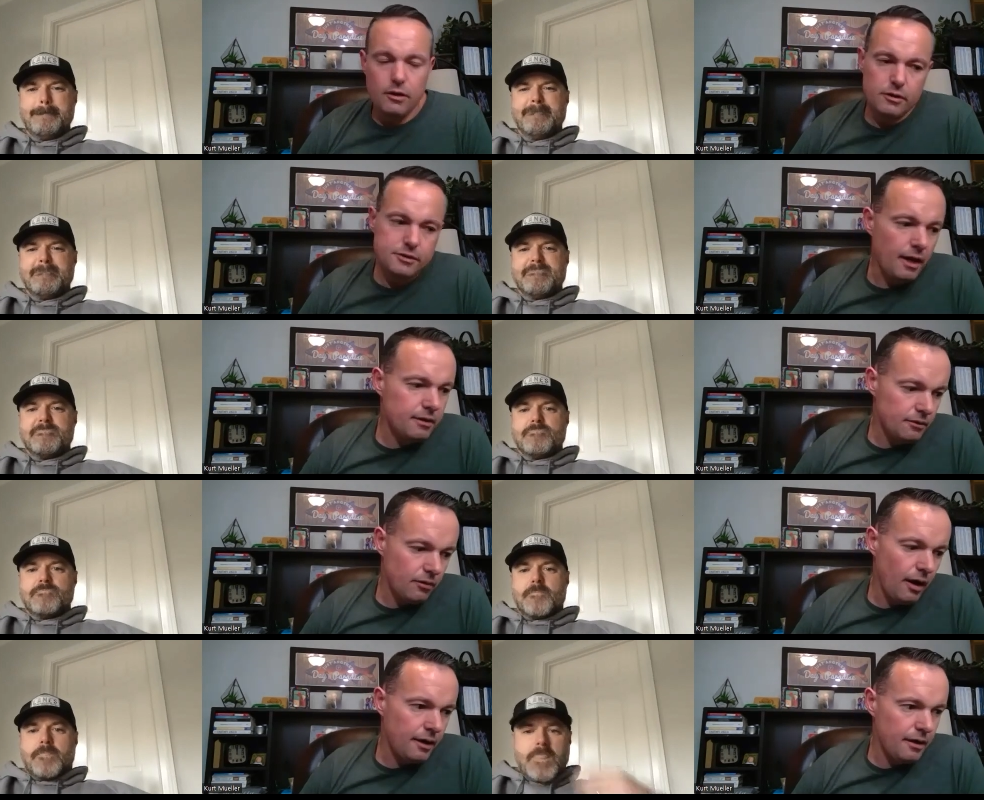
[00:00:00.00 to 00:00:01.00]
Speaker 1: you're exactly
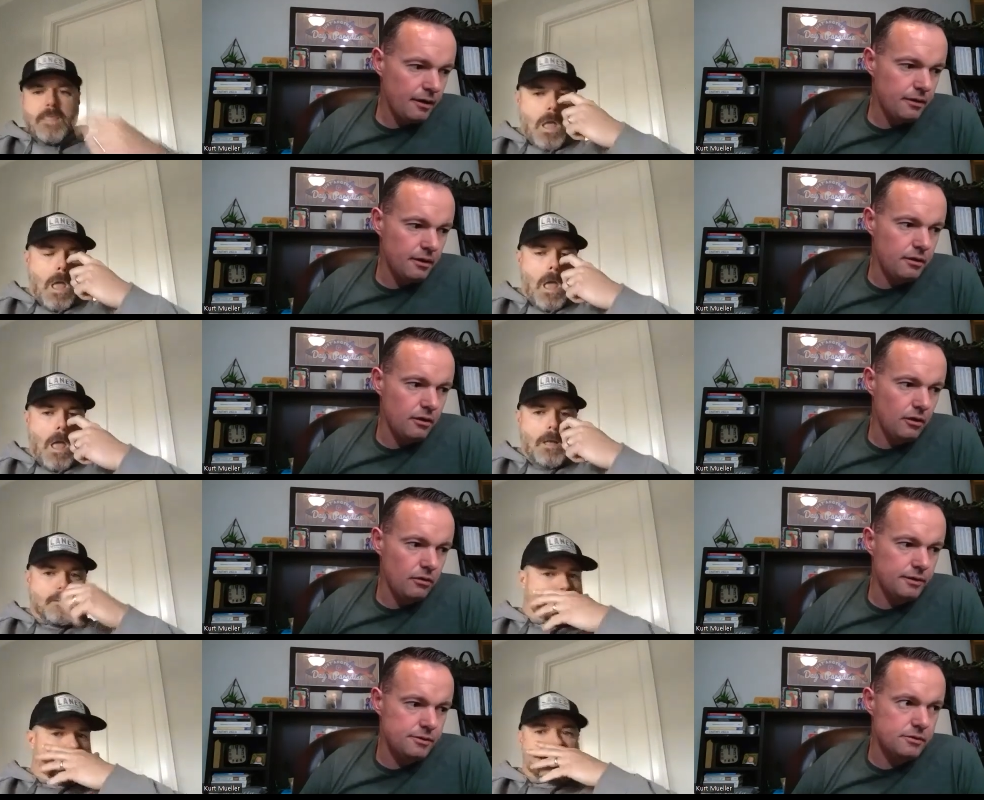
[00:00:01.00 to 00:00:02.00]
right. And I think, you know,
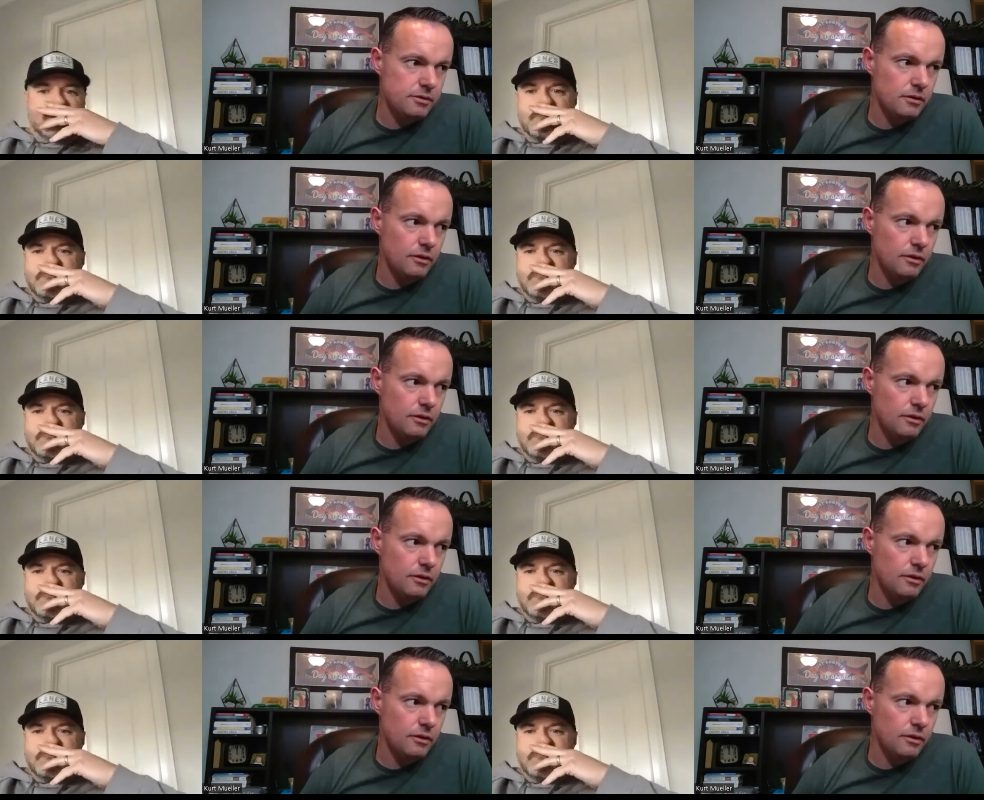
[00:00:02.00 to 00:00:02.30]
it's,